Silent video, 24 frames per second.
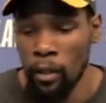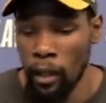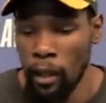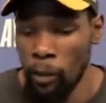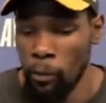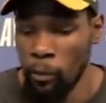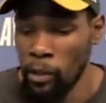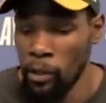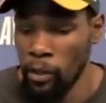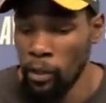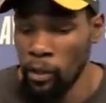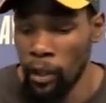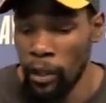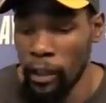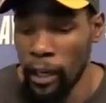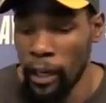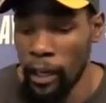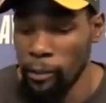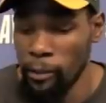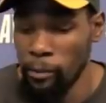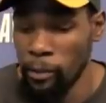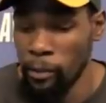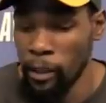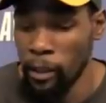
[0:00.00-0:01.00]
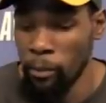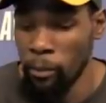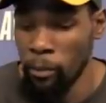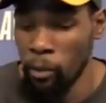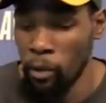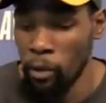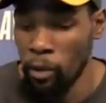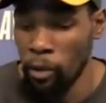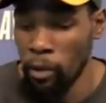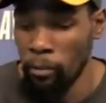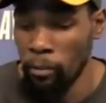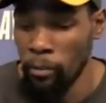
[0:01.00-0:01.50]
And we know their guys play
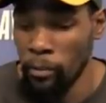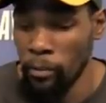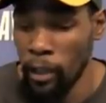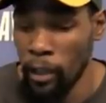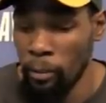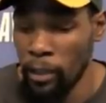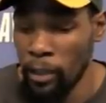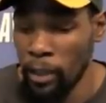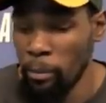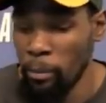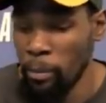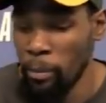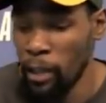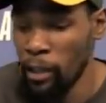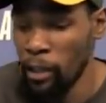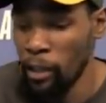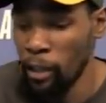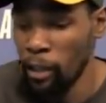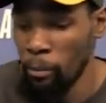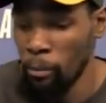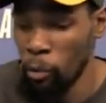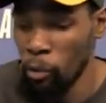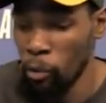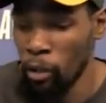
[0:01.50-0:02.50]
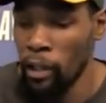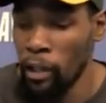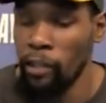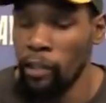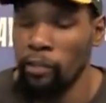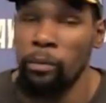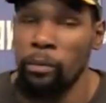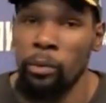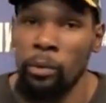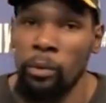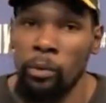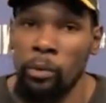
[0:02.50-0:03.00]
more, they play better and more
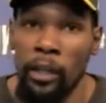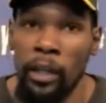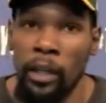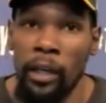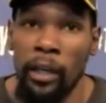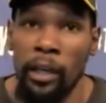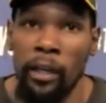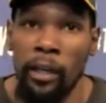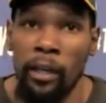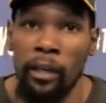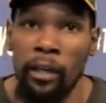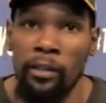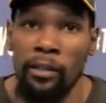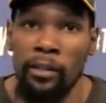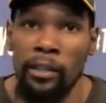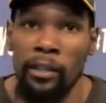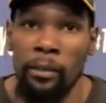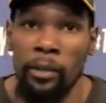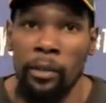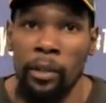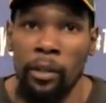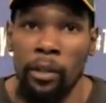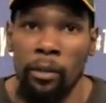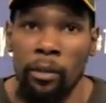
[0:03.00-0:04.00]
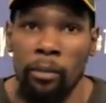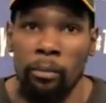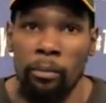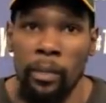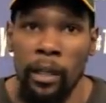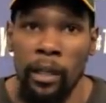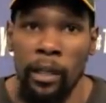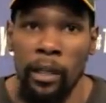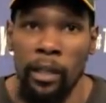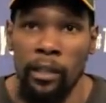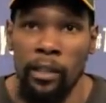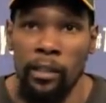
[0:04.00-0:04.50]
comfortable when they're in there, sleep in their own
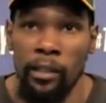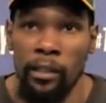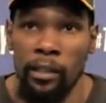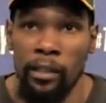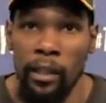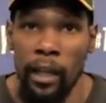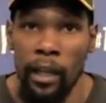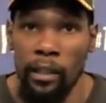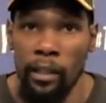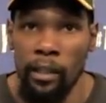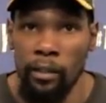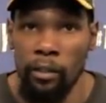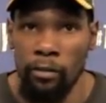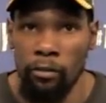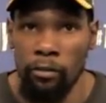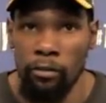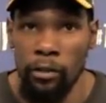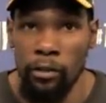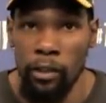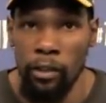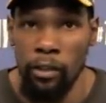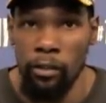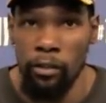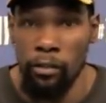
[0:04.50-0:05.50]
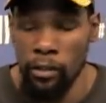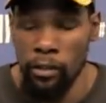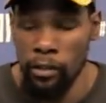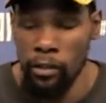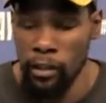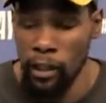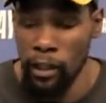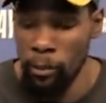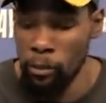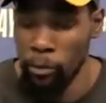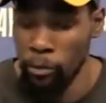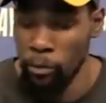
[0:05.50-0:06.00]
beds and got their, you know,
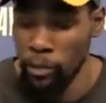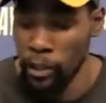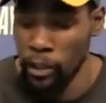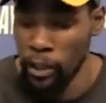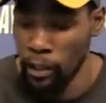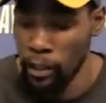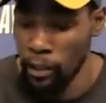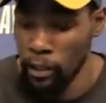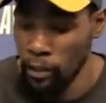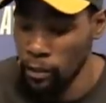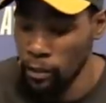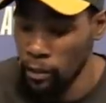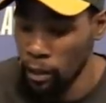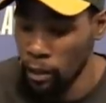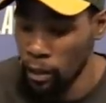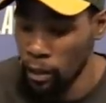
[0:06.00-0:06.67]
same routines